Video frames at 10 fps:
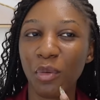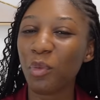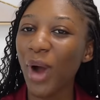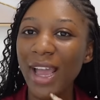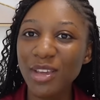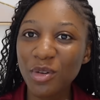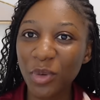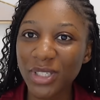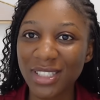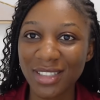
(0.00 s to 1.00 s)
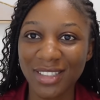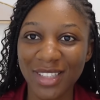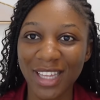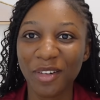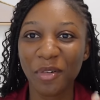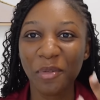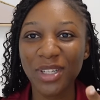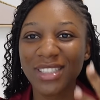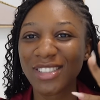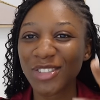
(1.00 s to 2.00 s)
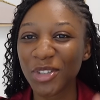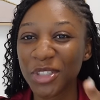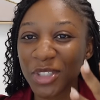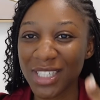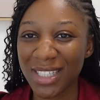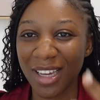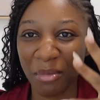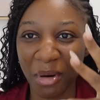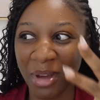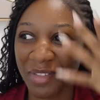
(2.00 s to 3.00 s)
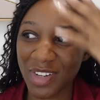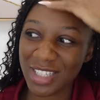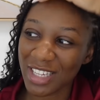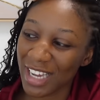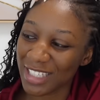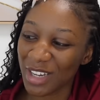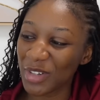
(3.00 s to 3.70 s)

why are you watching this like what is so interesting about my videos that you guys are